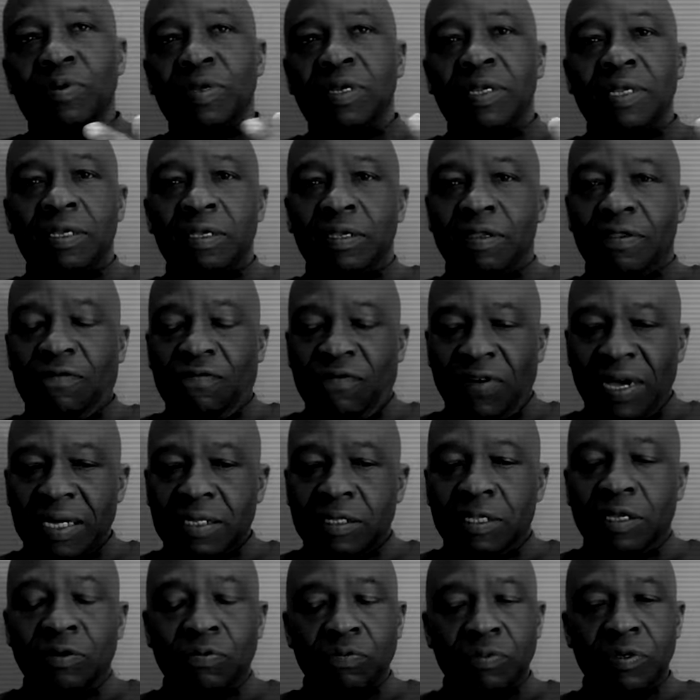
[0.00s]
but the
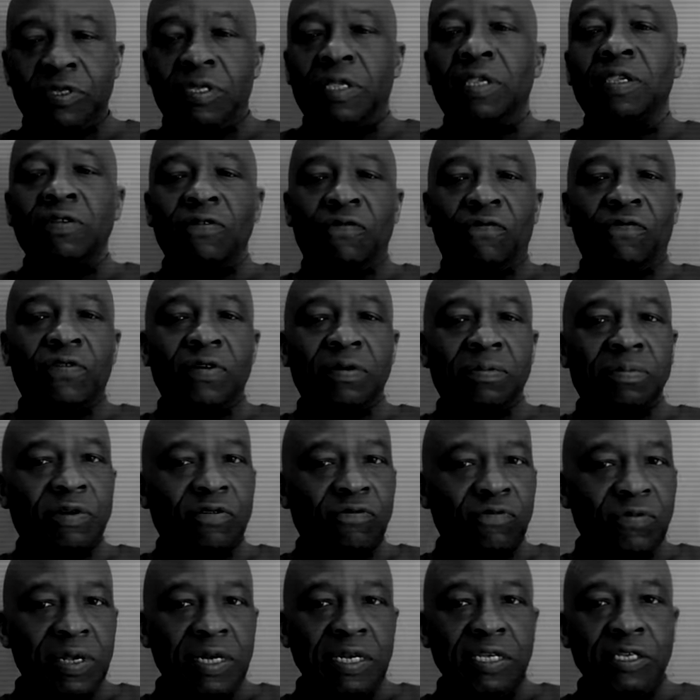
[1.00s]
fact that it was in the film, it
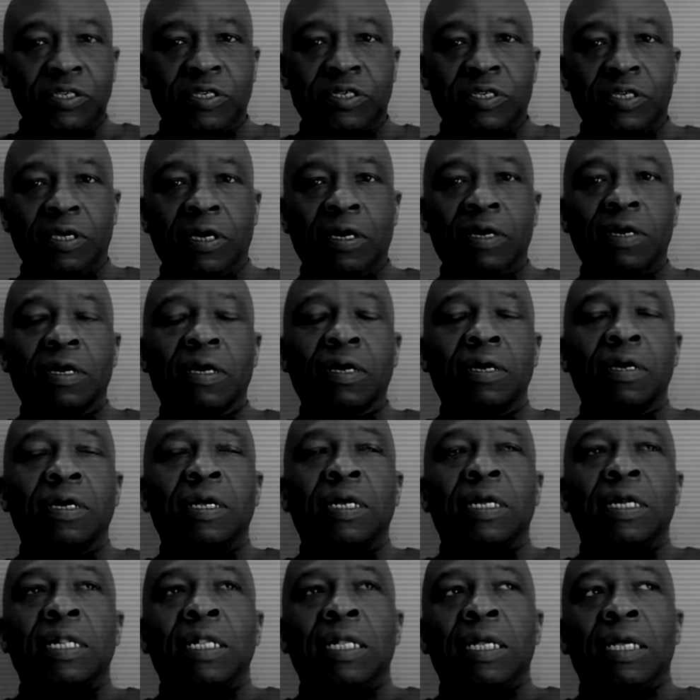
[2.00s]
really stuck.
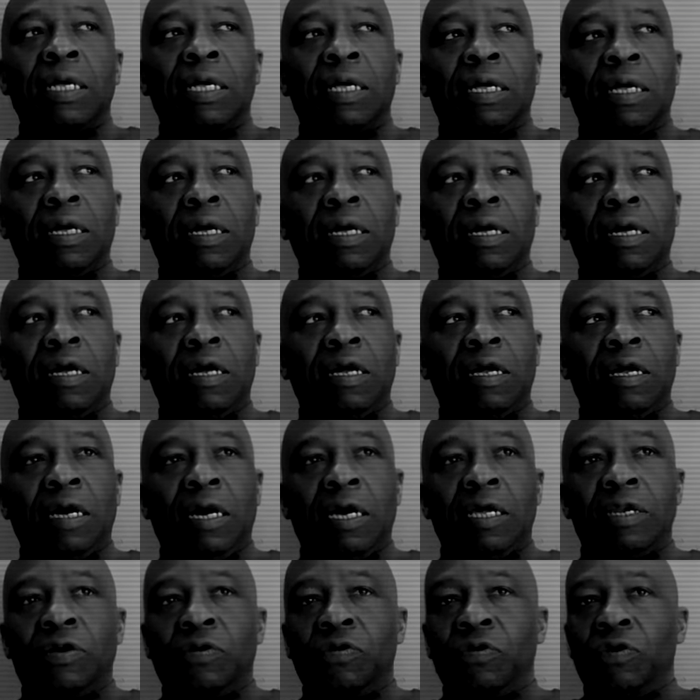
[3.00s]

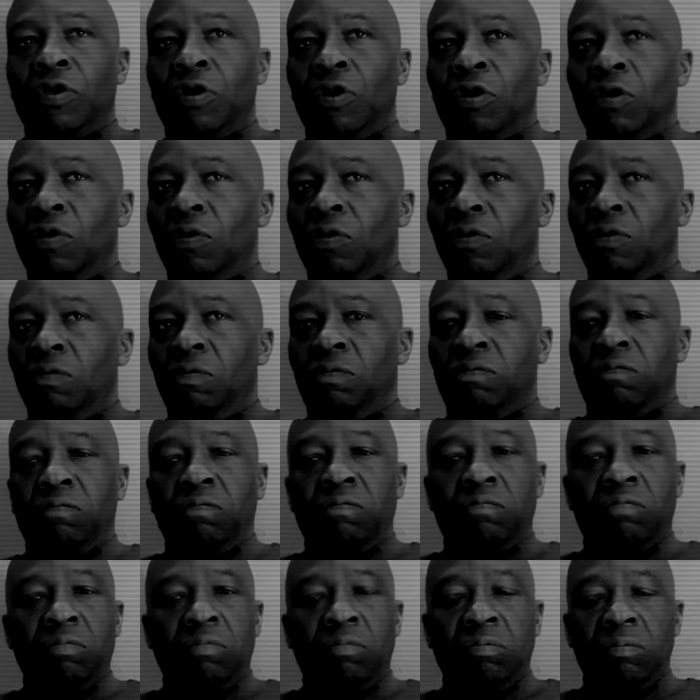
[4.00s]
I don't know
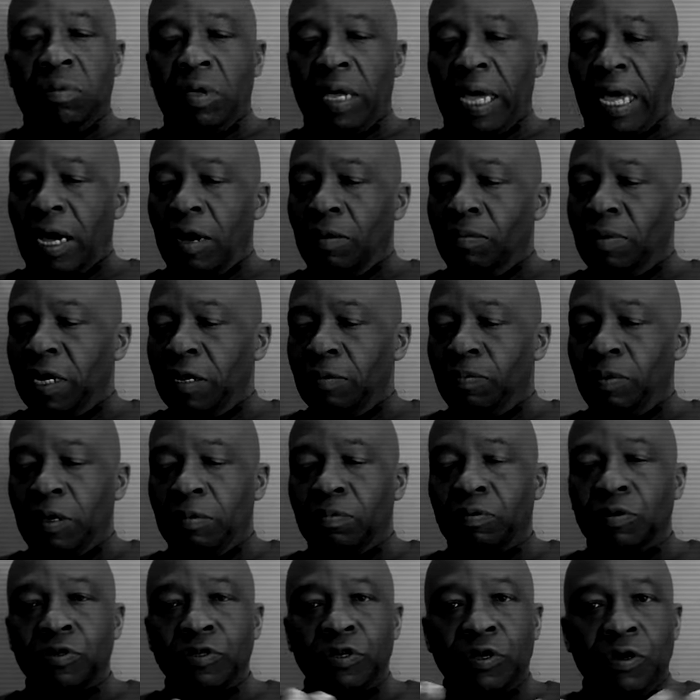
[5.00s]
how many
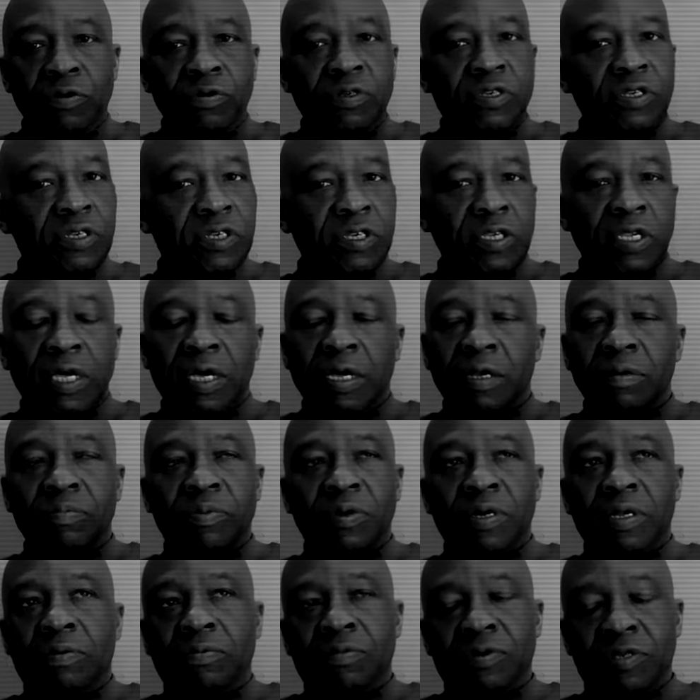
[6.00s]
people noticed that,
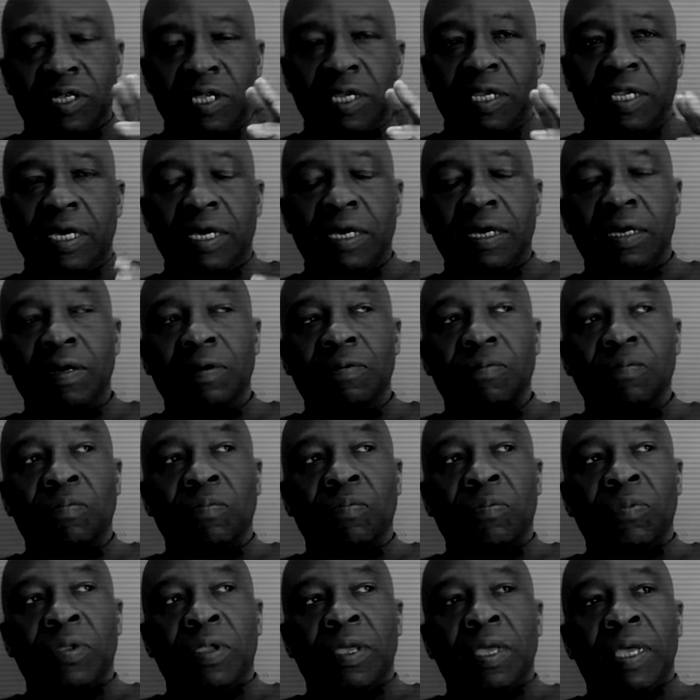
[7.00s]
but it was in there.
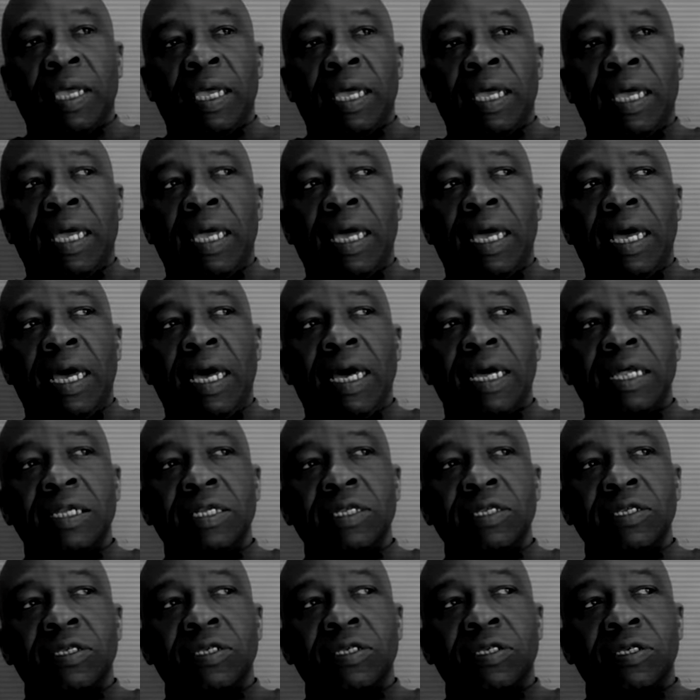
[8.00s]

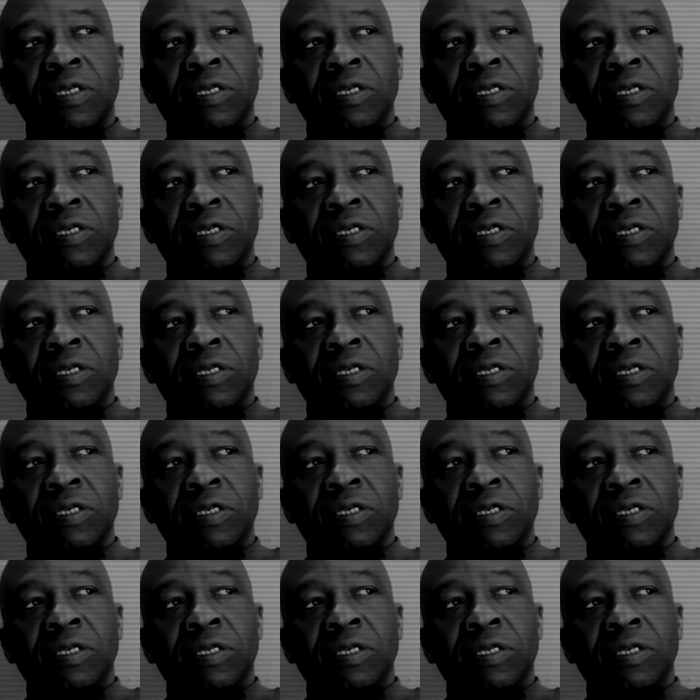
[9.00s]
And